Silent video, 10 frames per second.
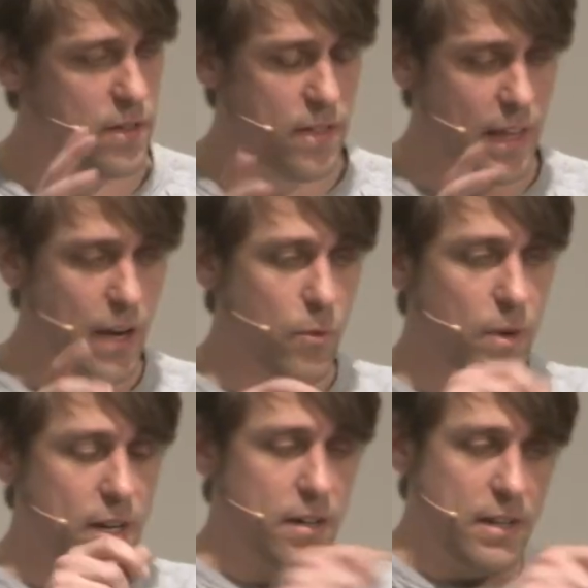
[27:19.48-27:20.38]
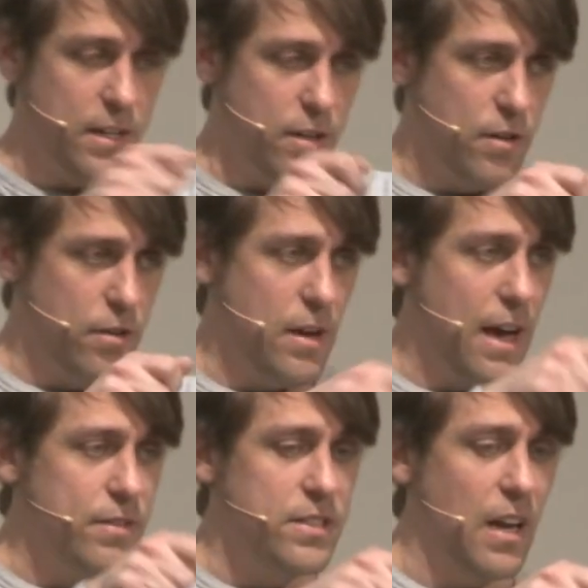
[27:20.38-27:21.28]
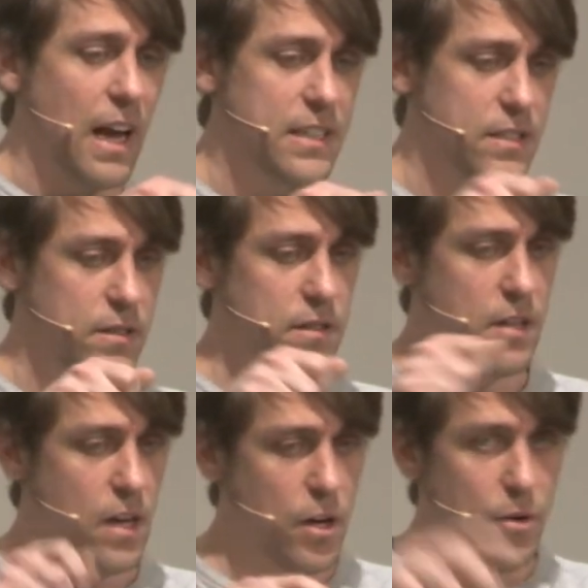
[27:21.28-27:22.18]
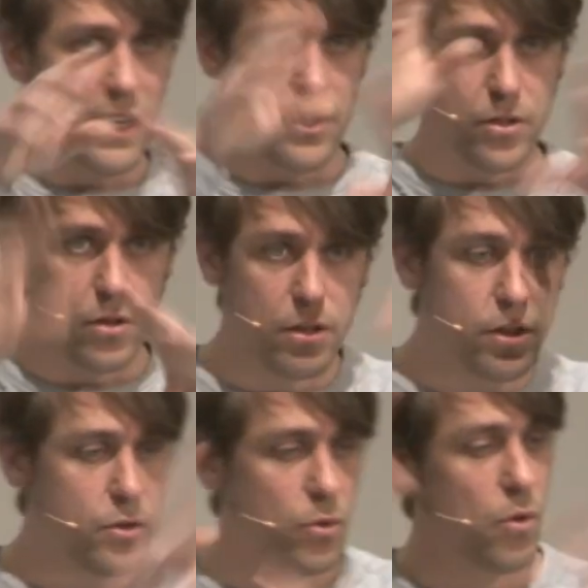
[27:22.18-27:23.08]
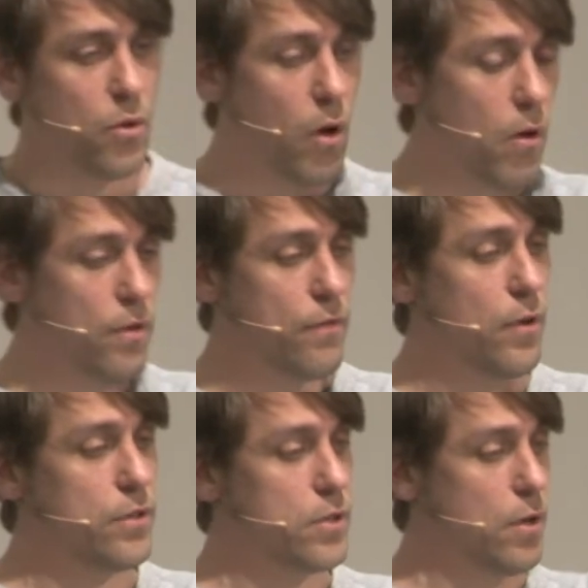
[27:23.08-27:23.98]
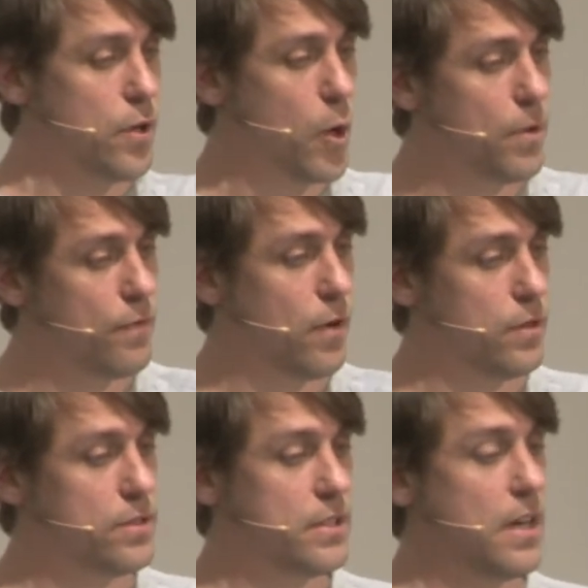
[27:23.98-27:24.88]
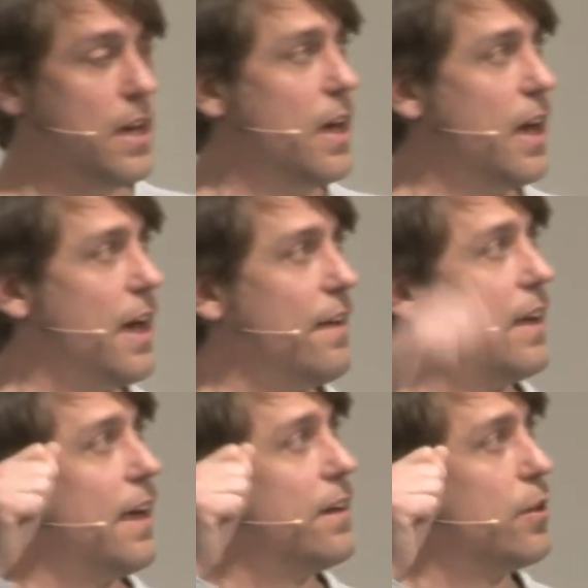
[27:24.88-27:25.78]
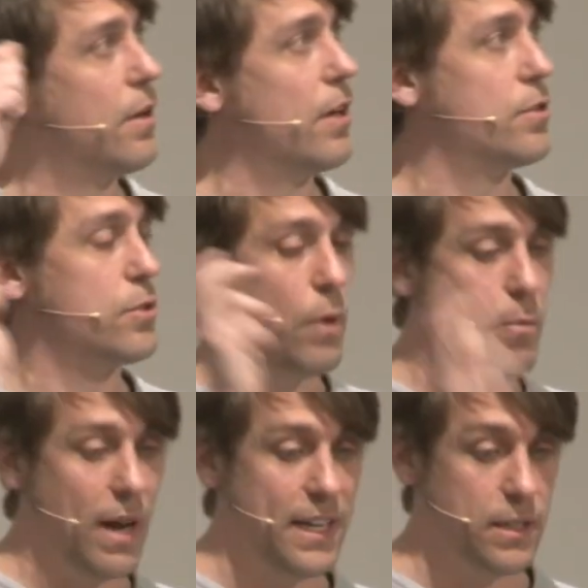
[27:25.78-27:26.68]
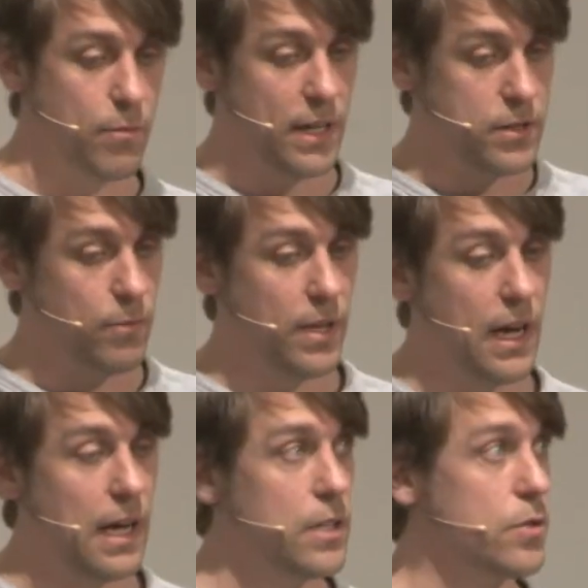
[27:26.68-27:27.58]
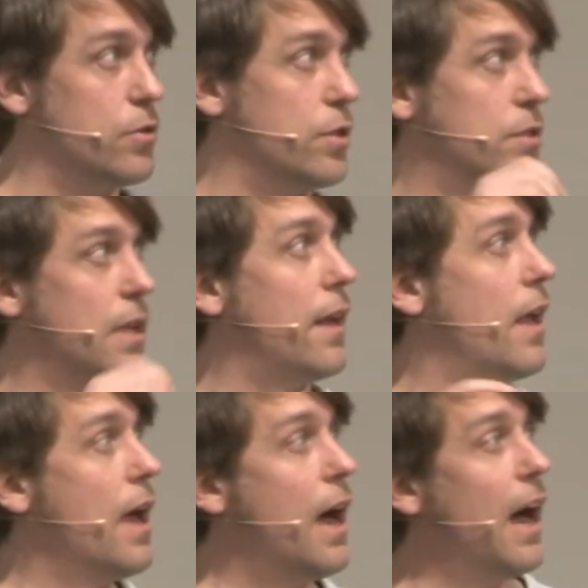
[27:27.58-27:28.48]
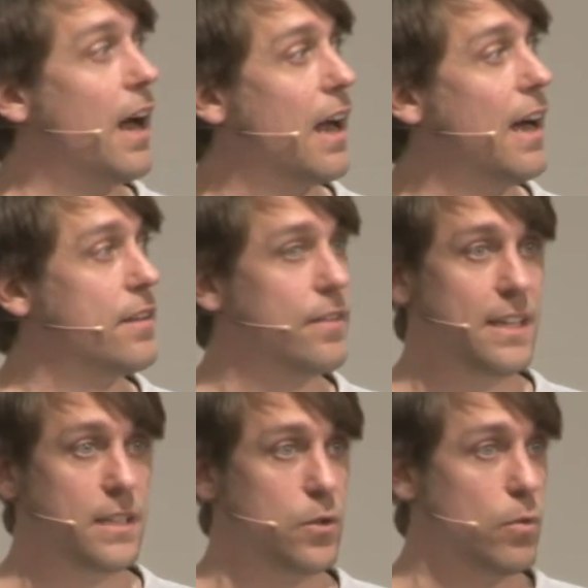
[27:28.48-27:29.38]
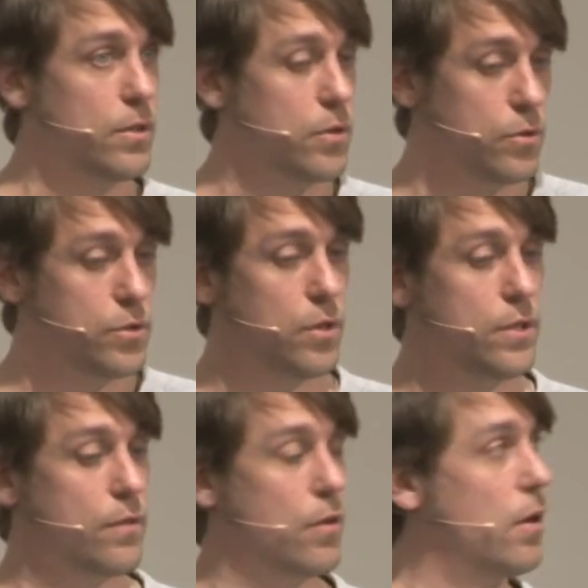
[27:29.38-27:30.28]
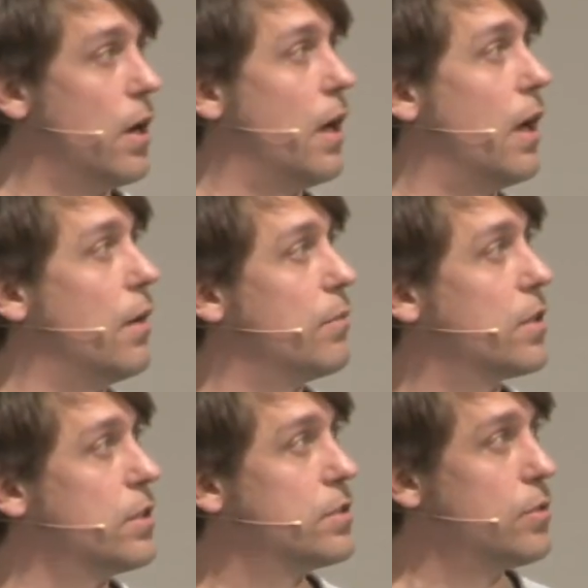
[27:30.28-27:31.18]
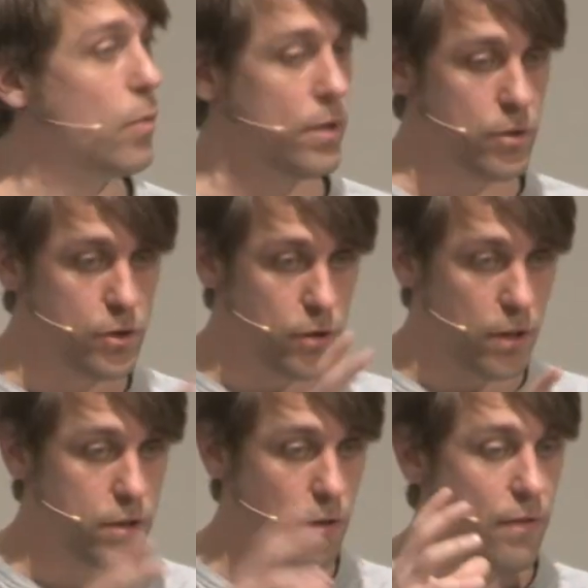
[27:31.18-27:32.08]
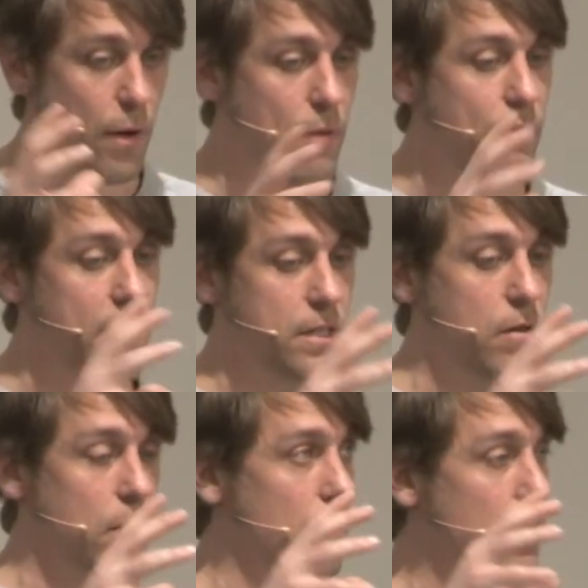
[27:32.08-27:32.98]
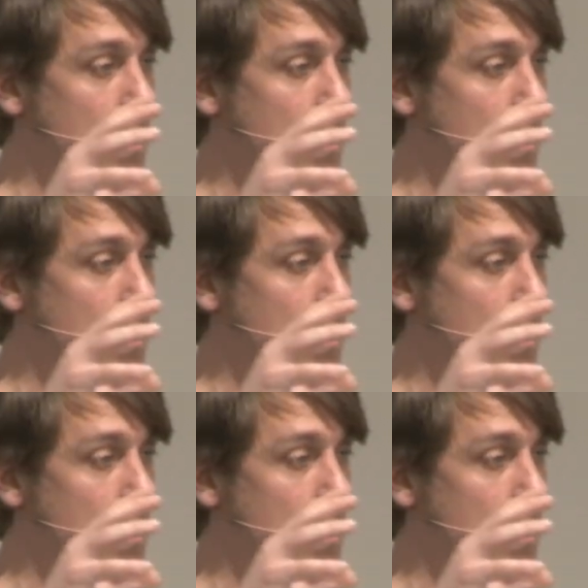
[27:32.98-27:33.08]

thing where you have a selection, you can search through all the fonts, all the open fonts, and then you can just replace it by something else or just then highlight the thing that you want to search for. Because you want to search on a very visual